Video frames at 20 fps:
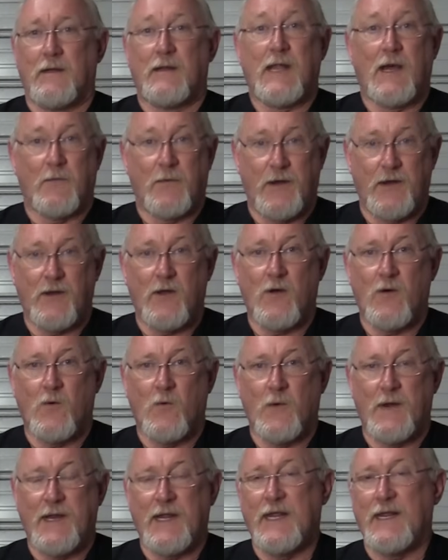Now we know
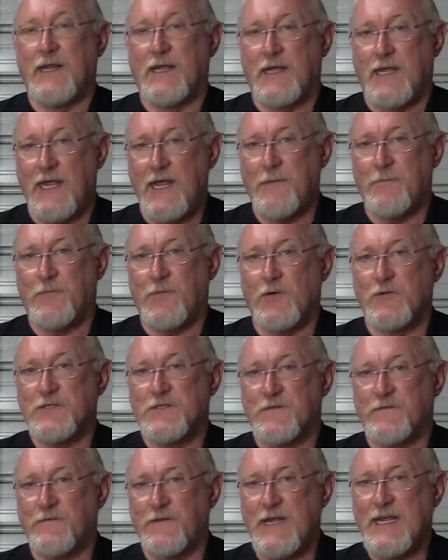we need to keep
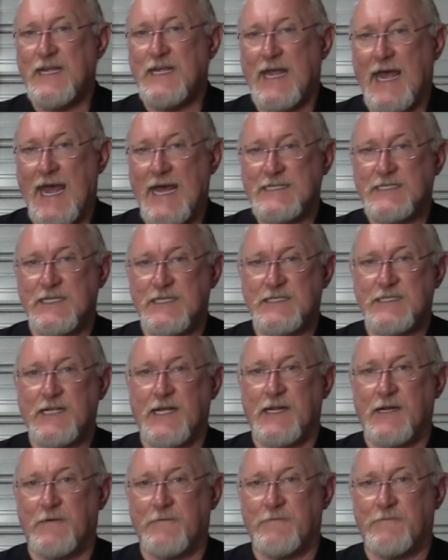those feed gases
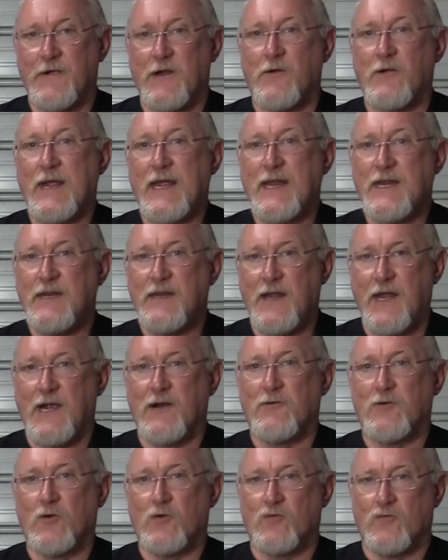in a very
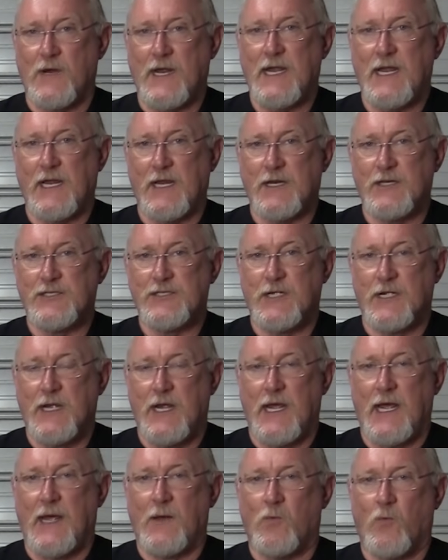narrow range,
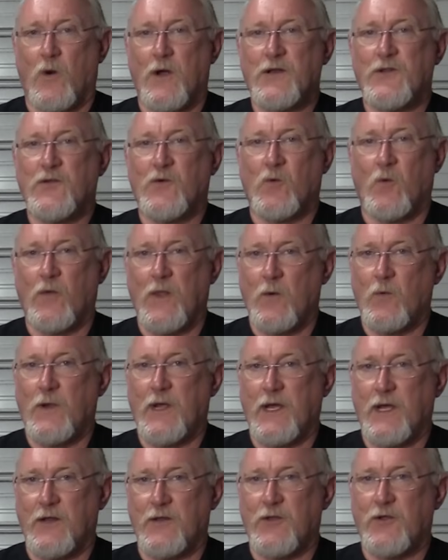and one tool that we
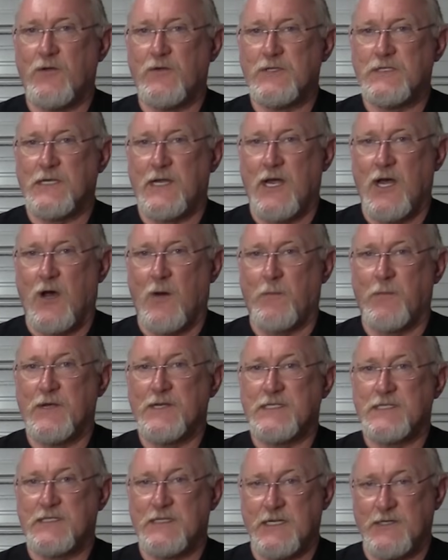can use to help
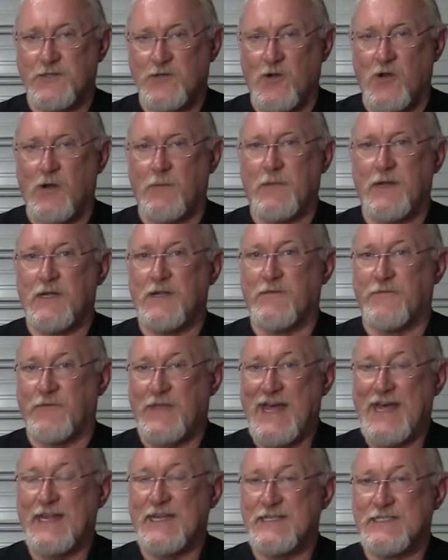us determine if
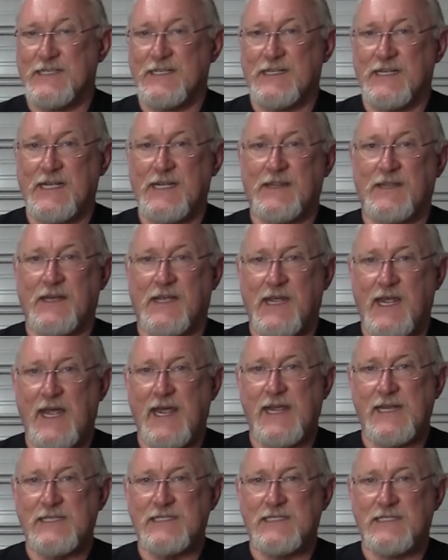that is indeed the
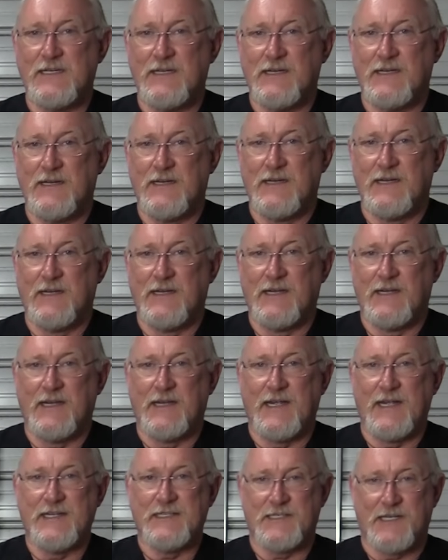case
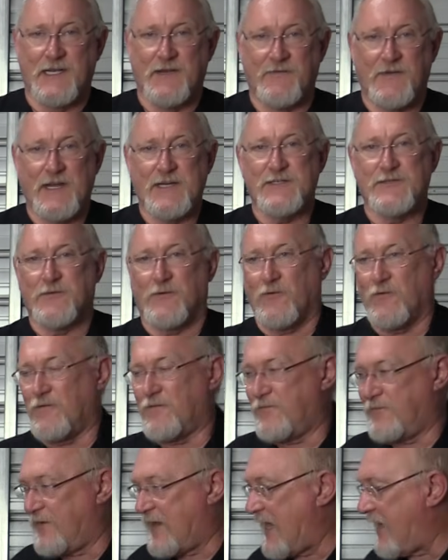is a conventional
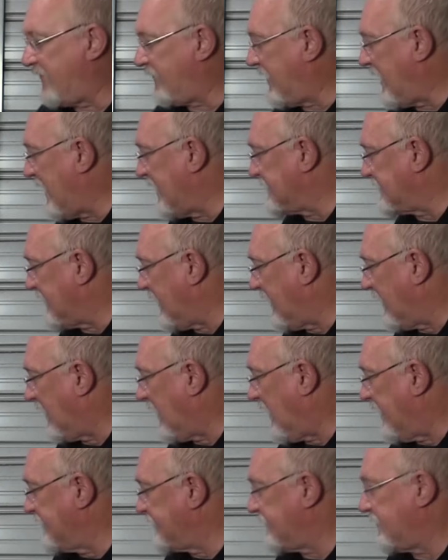five-gas
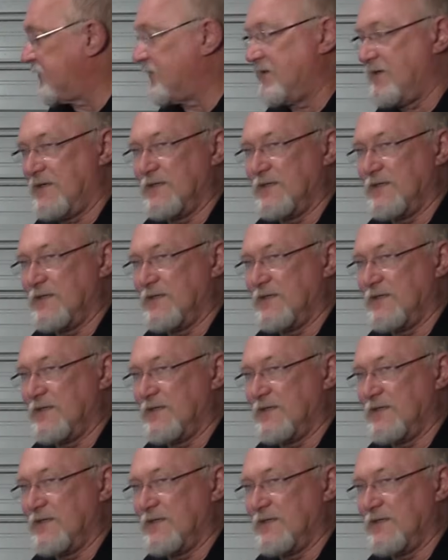analyzer.